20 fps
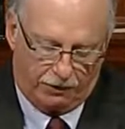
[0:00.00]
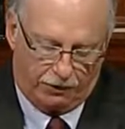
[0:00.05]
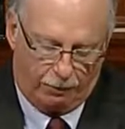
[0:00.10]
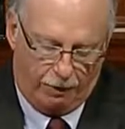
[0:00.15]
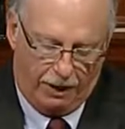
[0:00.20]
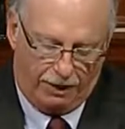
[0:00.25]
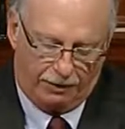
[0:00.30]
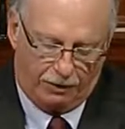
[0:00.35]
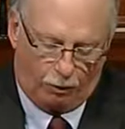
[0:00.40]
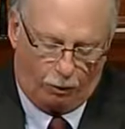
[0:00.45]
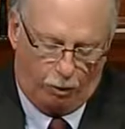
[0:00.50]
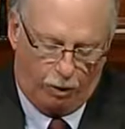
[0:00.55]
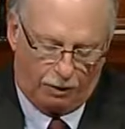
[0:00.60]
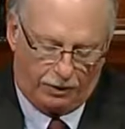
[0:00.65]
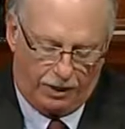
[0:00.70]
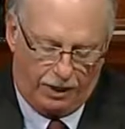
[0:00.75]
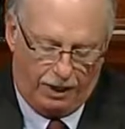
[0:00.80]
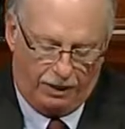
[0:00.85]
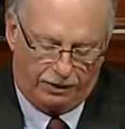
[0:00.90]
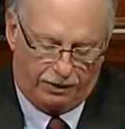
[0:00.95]
strike the
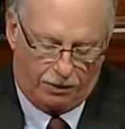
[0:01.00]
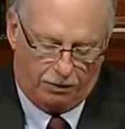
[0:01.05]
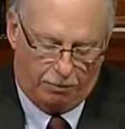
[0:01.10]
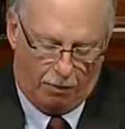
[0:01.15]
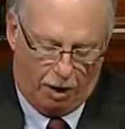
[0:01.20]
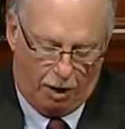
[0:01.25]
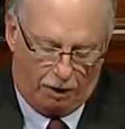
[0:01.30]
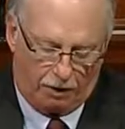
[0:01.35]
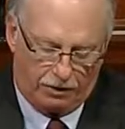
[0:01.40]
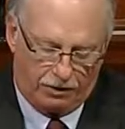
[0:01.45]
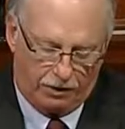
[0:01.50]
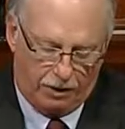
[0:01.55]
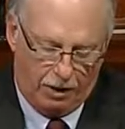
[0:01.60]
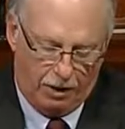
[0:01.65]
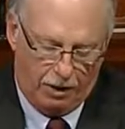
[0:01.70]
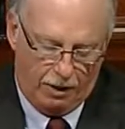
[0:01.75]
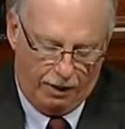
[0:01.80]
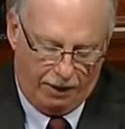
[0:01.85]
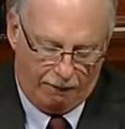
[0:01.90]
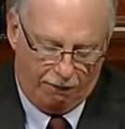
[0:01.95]
quotation marks
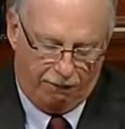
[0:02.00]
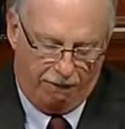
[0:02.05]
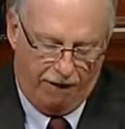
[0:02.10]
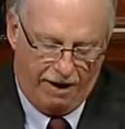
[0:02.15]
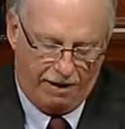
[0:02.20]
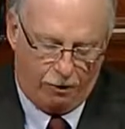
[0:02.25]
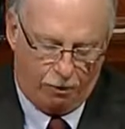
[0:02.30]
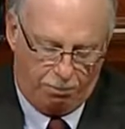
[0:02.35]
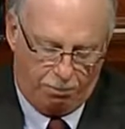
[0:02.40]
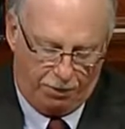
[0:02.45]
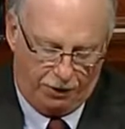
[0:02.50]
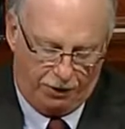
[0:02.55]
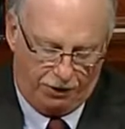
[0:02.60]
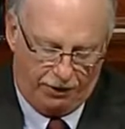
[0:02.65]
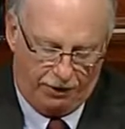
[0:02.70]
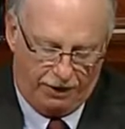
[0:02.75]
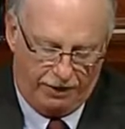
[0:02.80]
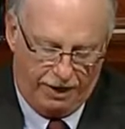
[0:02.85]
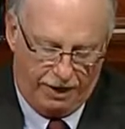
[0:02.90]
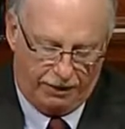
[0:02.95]
and final
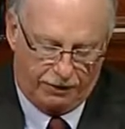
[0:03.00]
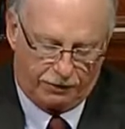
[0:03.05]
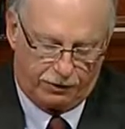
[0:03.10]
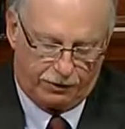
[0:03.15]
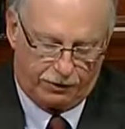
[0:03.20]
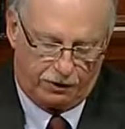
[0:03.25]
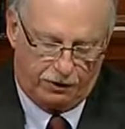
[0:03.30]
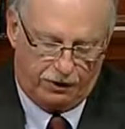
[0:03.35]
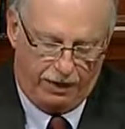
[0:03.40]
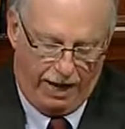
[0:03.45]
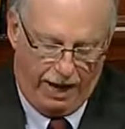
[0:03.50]
period and insert